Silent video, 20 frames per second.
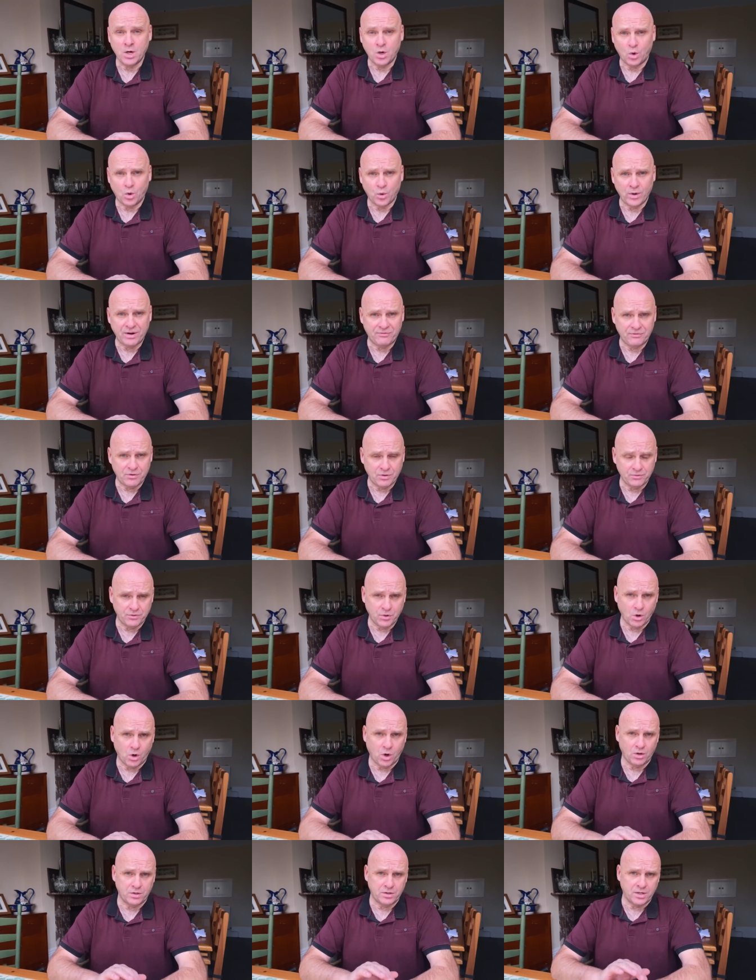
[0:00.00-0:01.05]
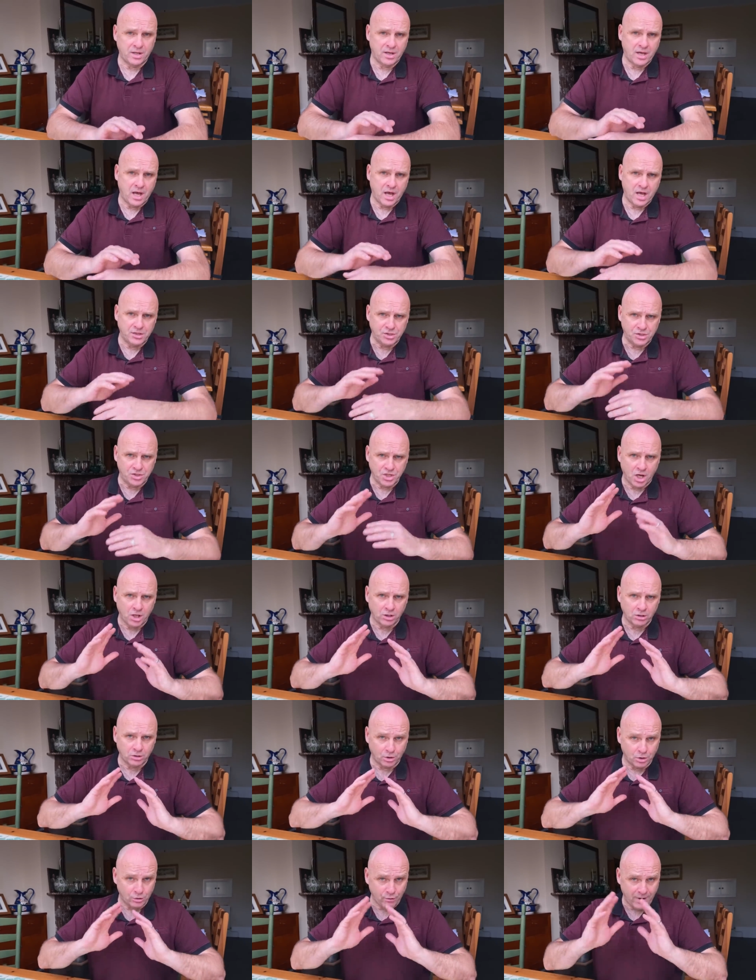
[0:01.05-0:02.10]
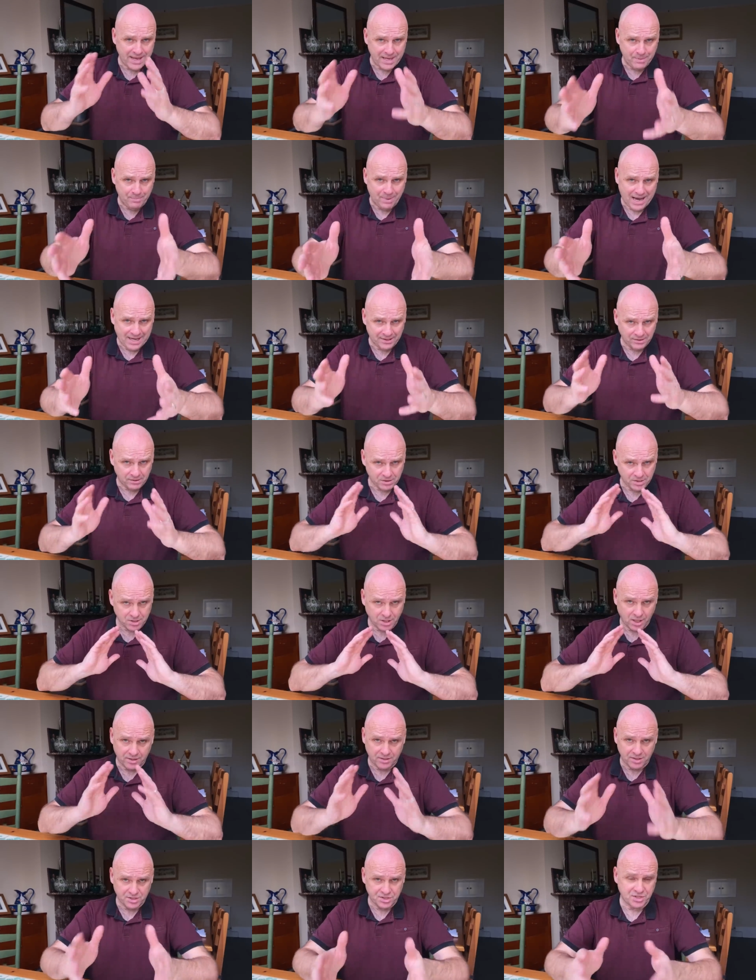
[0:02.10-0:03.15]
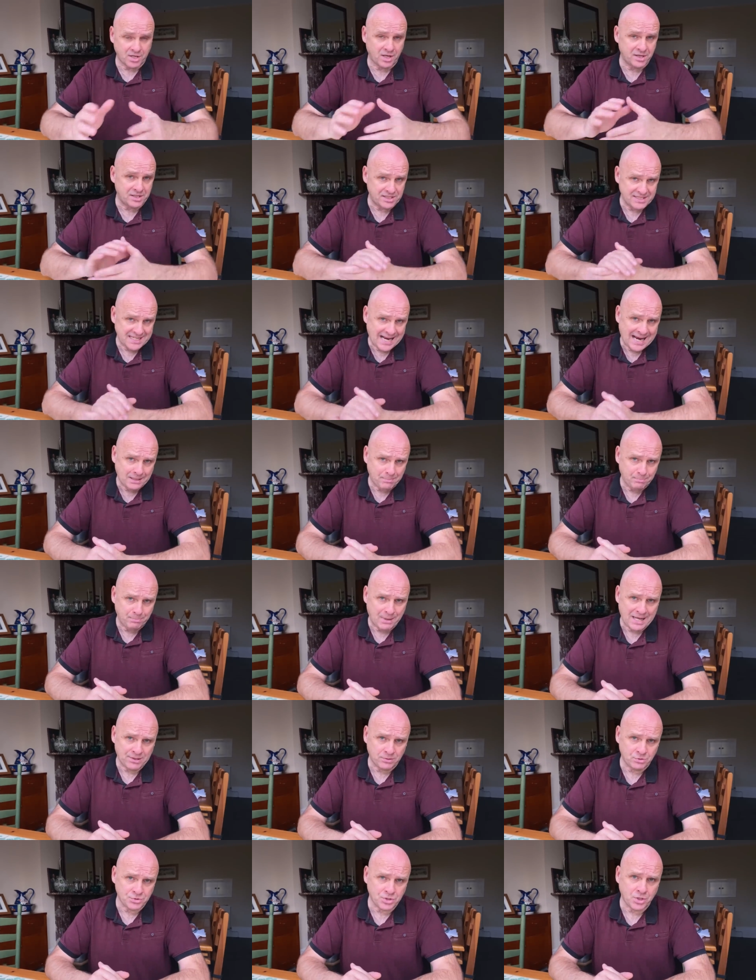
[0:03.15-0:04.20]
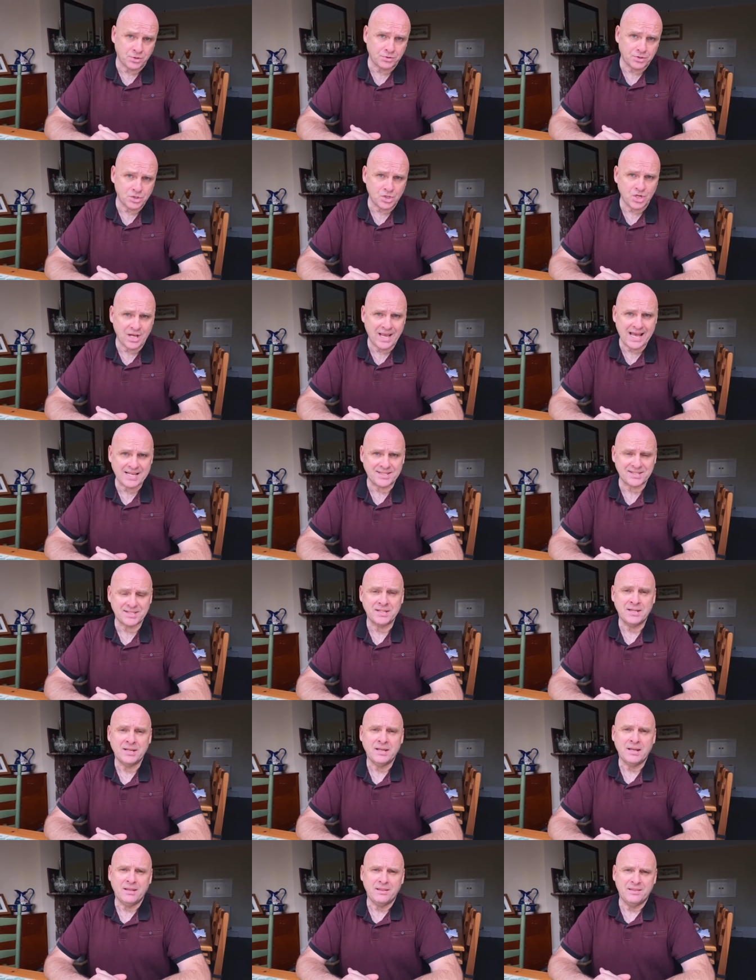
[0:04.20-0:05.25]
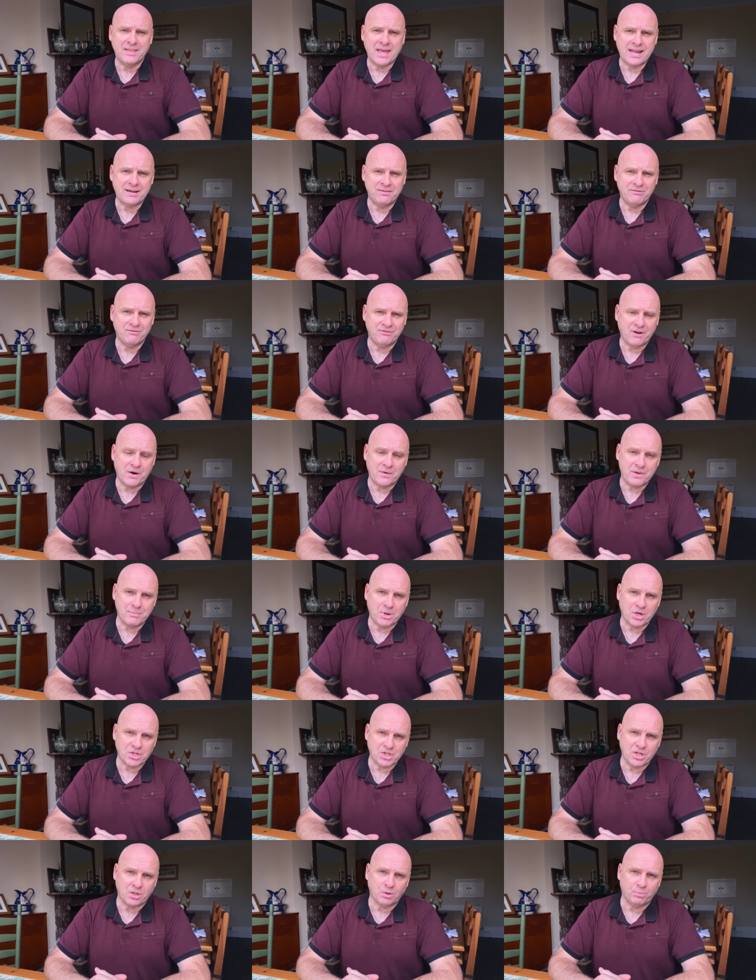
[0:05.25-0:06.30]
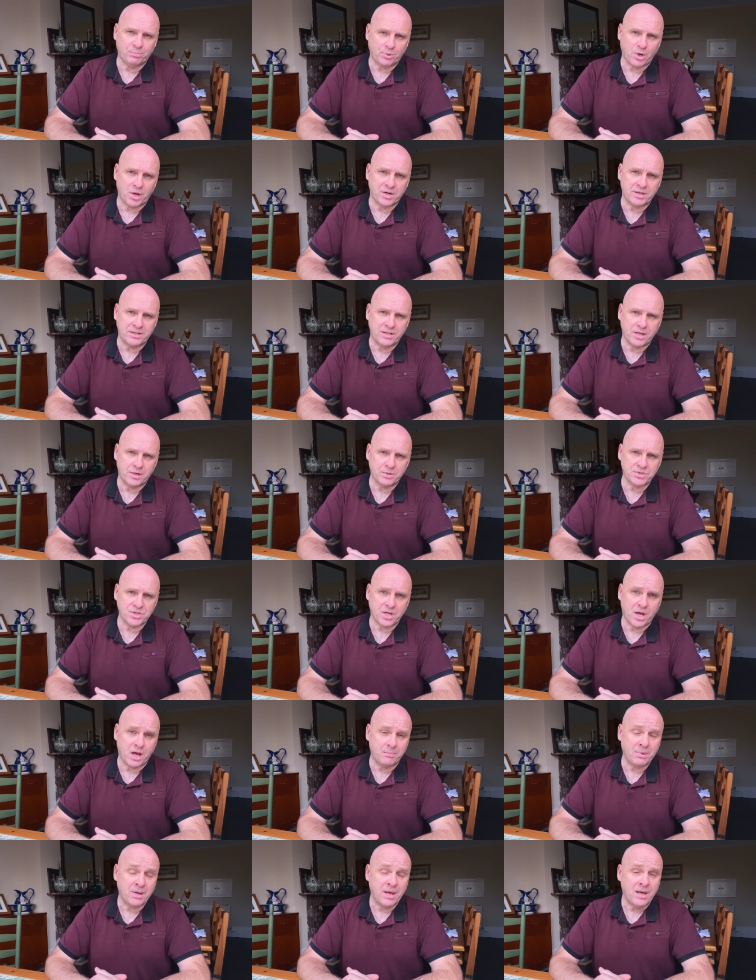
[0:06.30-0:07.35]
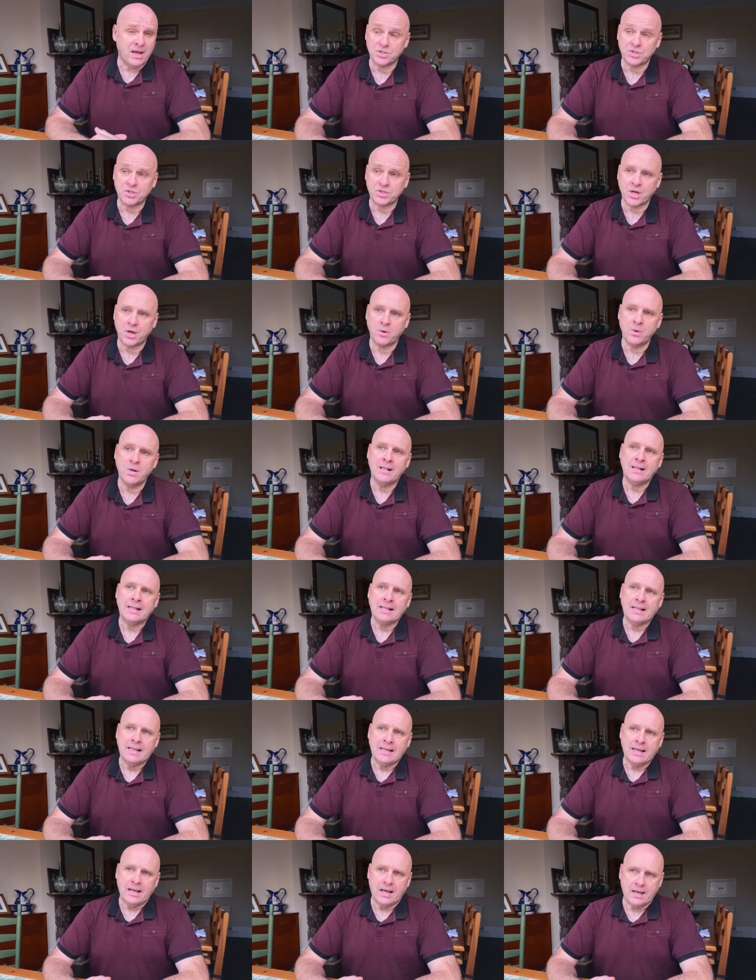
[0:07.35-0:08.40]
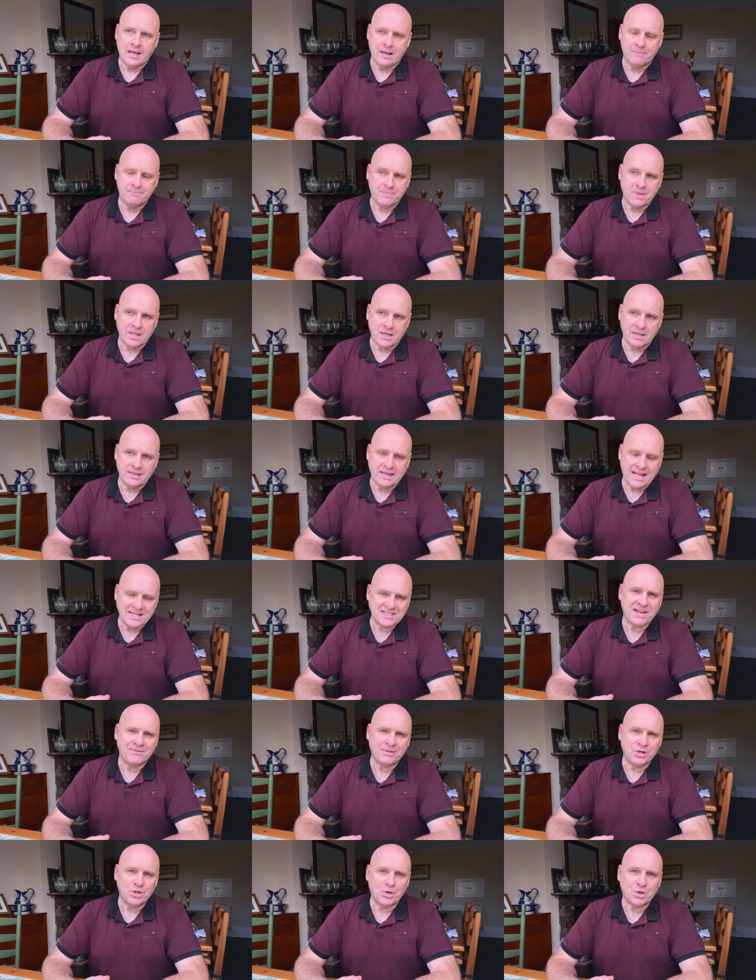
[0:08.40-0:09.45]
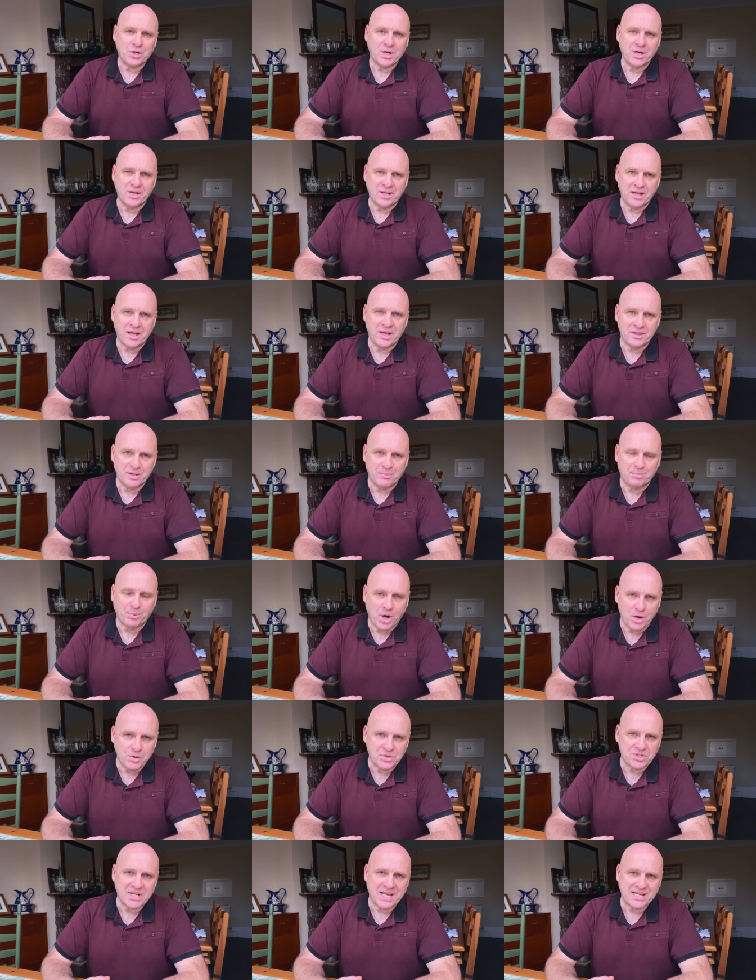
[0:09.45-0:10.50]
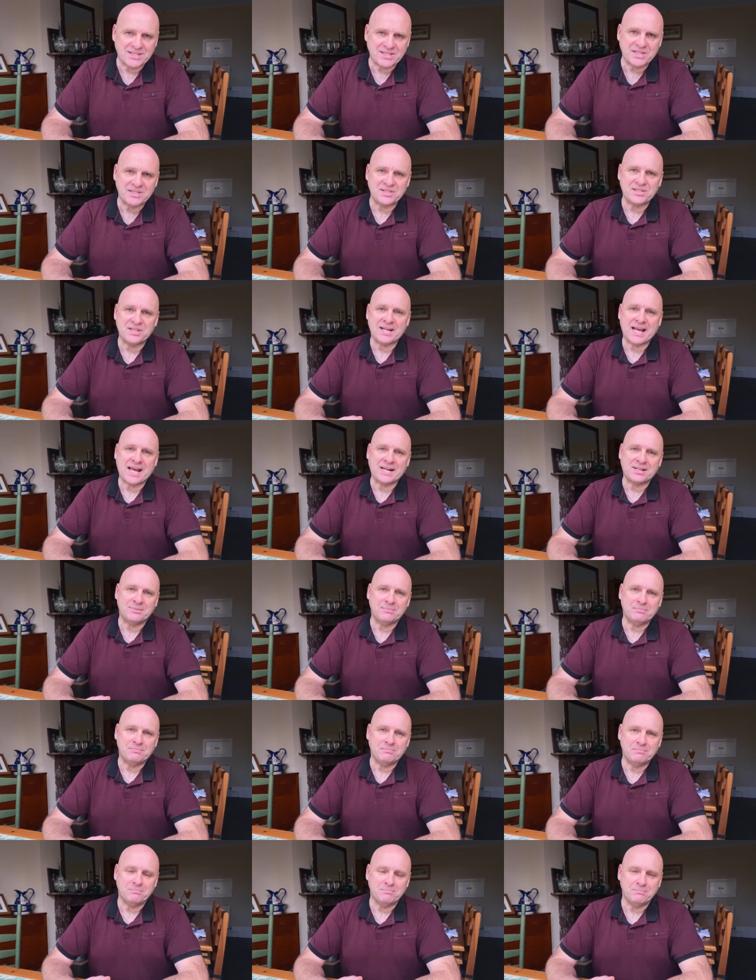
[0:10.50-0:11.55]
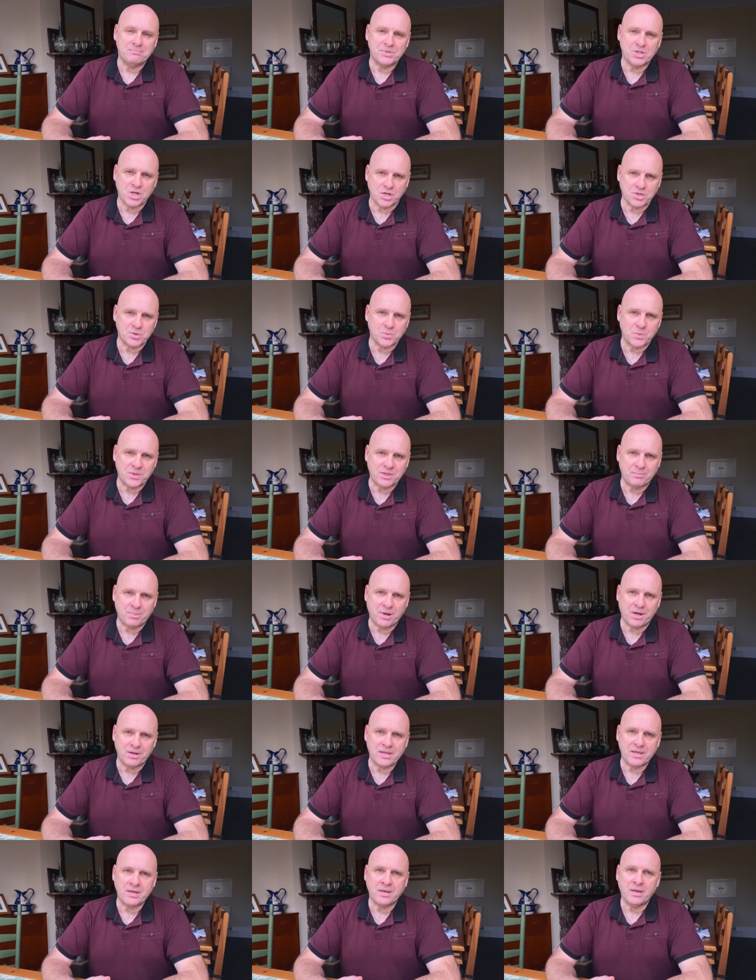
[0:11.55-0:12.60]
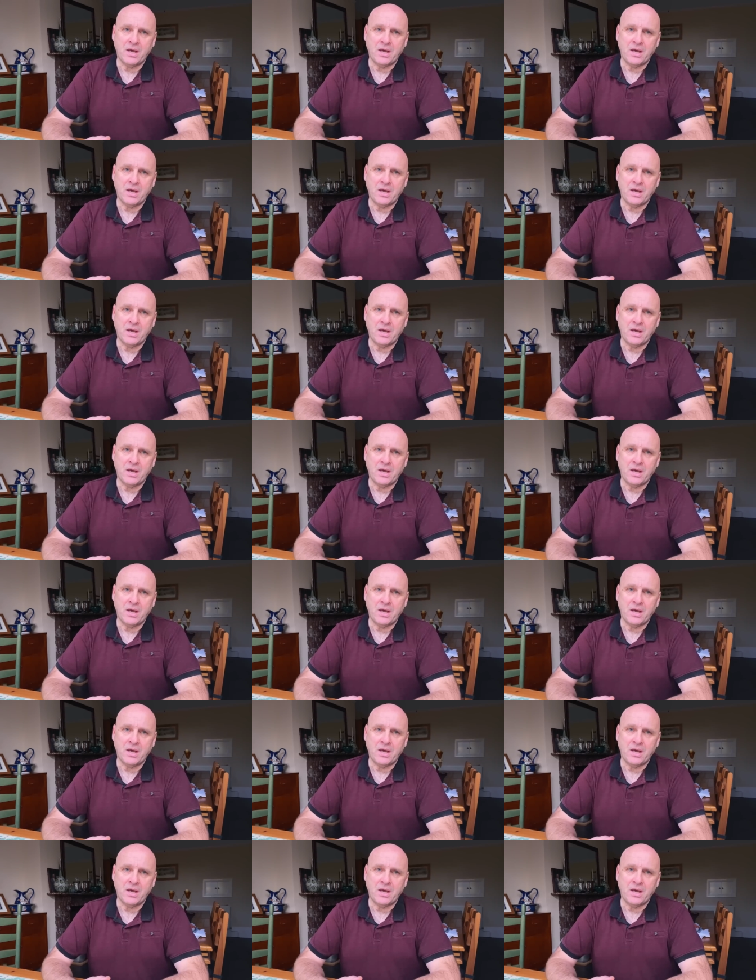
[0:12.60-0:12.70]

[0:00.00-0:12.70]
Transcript: or if you've got uh, dull grey panels like the side tank panels on the GS, then very much it'll brighten those up. So um, let's have a look at, at the processes that Adam does with the bike.